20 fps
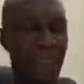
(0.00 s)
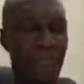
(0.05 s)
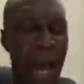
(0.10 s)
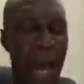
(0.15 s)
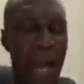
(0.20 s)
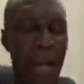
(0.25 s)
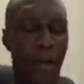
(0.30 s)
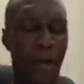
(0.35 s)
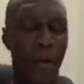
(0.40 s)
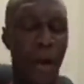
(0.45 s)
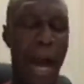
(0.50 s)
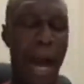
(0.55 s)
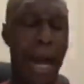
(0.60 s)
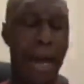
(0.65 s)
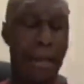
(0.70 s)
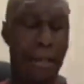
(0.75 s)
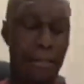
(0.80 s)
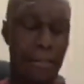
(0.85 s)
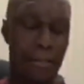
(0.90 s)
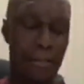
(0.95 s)

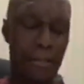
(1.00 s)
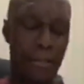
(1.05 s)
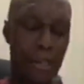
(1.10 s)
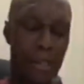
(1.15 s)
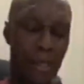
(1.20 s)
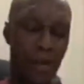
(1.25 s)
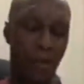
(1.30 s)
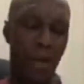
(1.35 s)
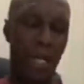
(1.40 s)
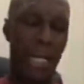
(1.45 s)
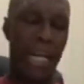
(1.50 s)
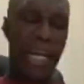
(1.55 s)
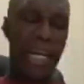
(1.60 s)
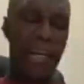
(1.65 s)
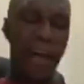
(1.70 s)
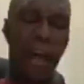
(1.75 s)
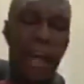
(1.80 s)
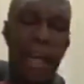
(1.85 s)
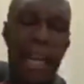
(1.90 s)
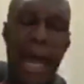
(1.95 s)
digressed. We need
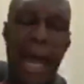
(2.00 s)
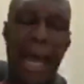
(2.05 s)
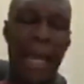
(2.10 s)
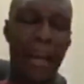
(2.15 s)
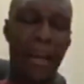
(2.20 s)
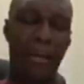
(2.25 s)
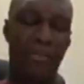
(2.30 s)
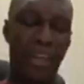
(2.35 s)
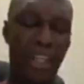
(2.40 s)
your light of